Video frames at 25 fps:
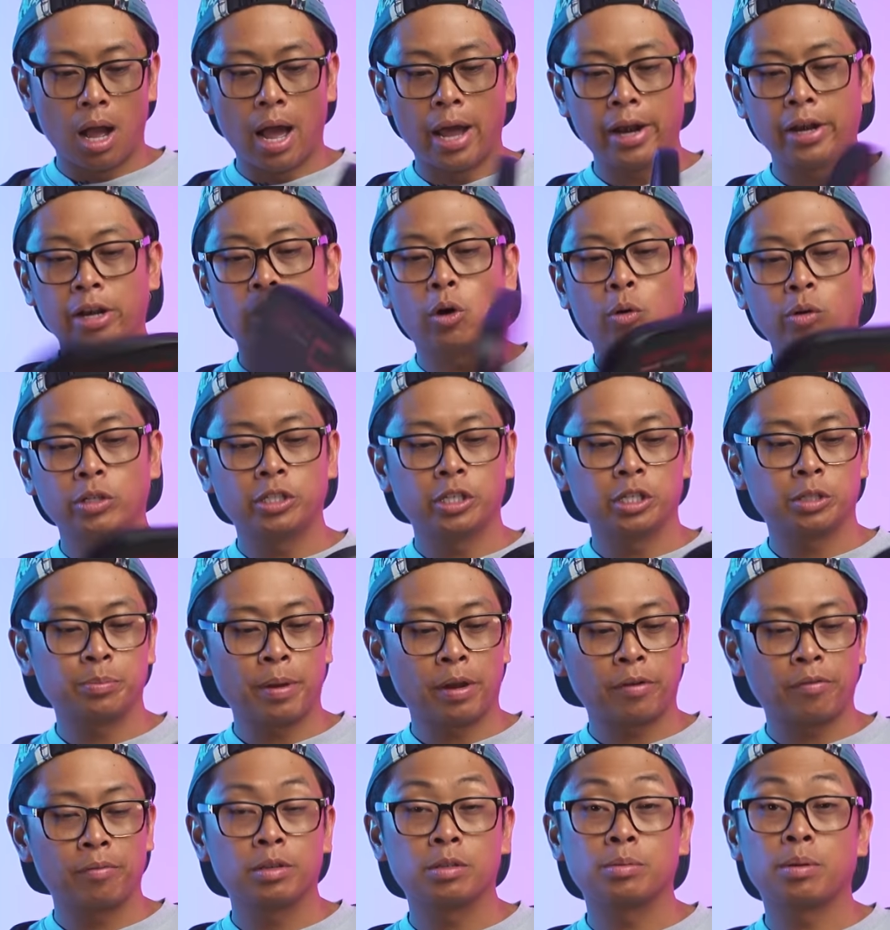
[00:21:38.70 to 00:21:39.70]
I didn't know what to
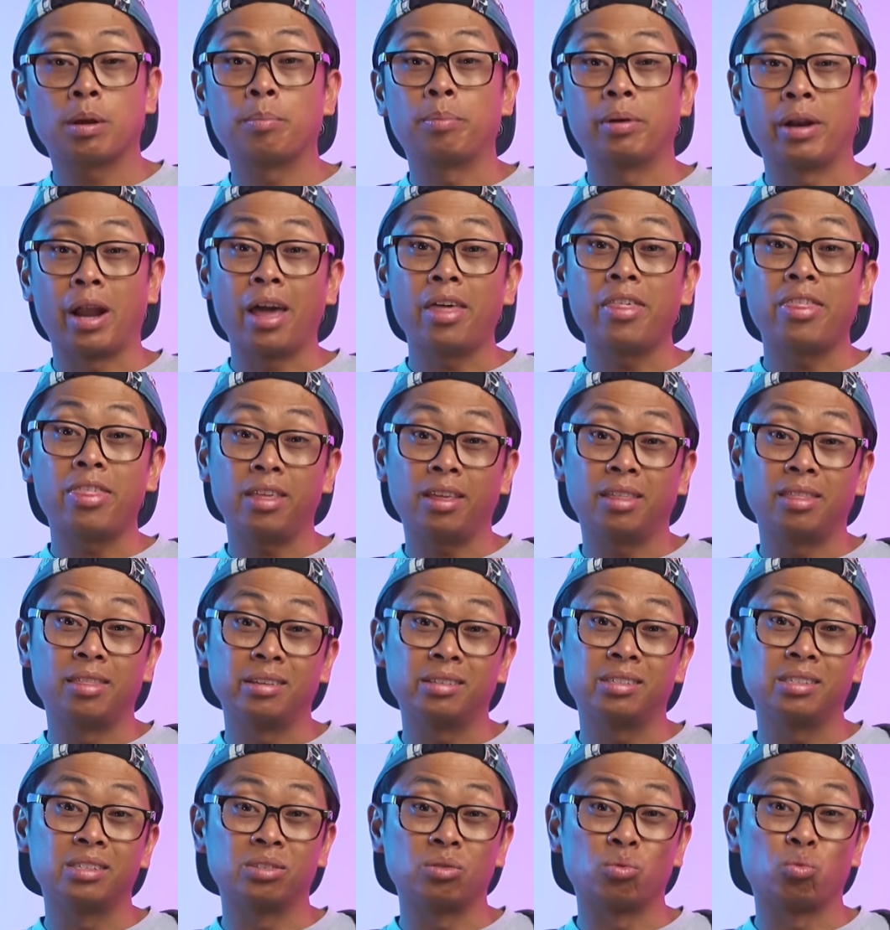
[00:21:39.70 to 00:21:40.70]
expect from this pad, but I think
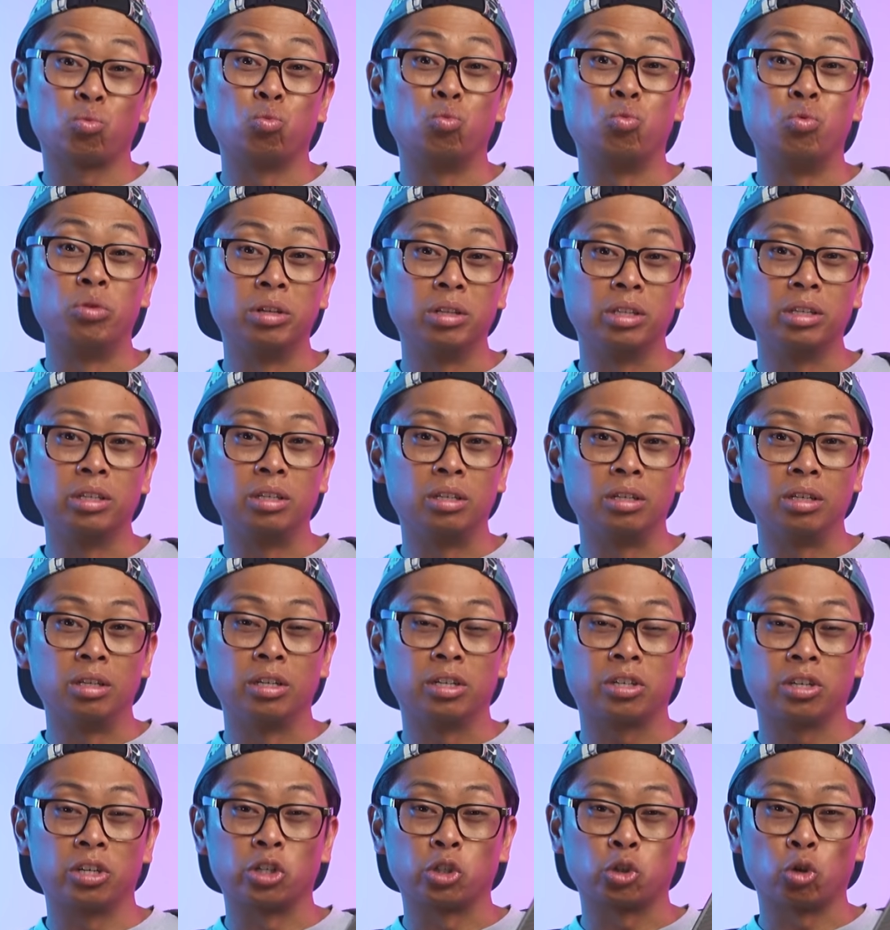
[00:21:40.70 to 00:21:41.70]
this is a really
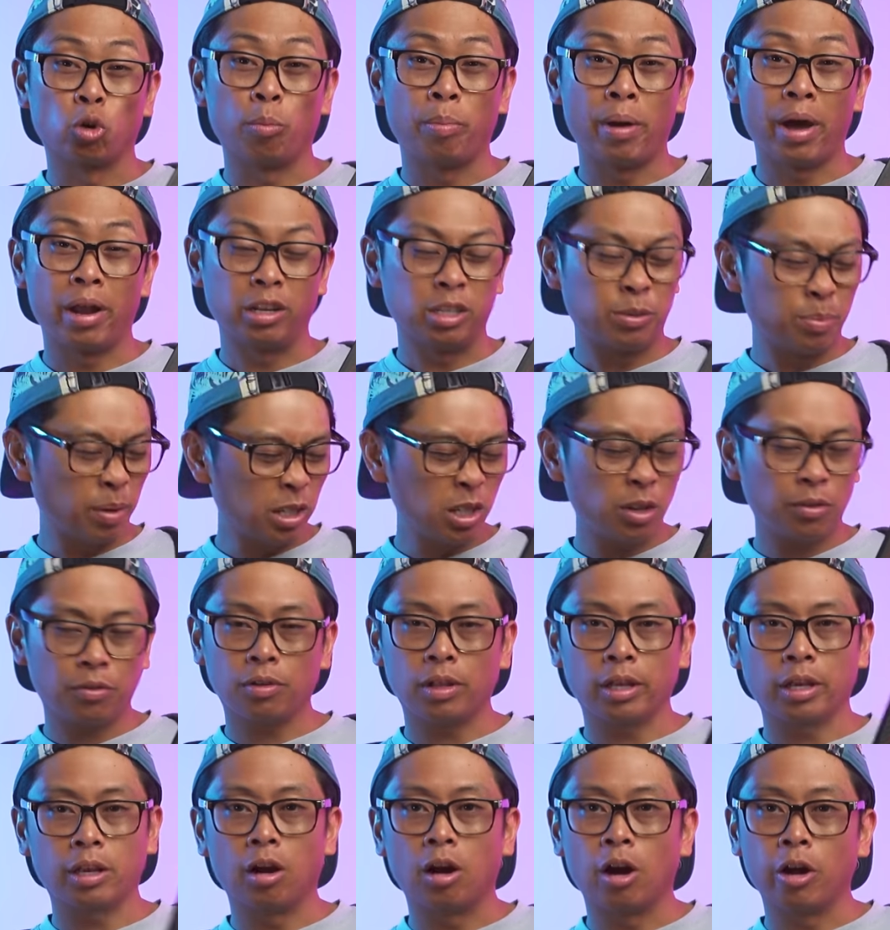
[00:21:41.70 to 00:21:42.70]
good control pad, especially
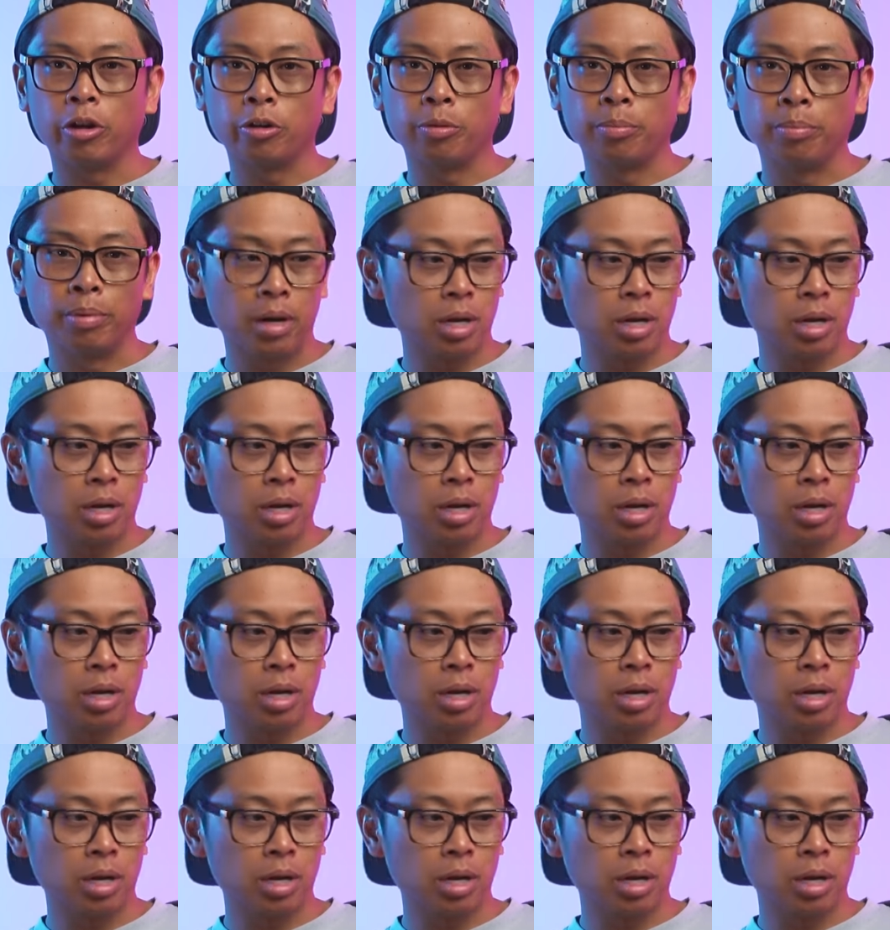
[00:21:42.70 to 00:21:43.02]
for like a 100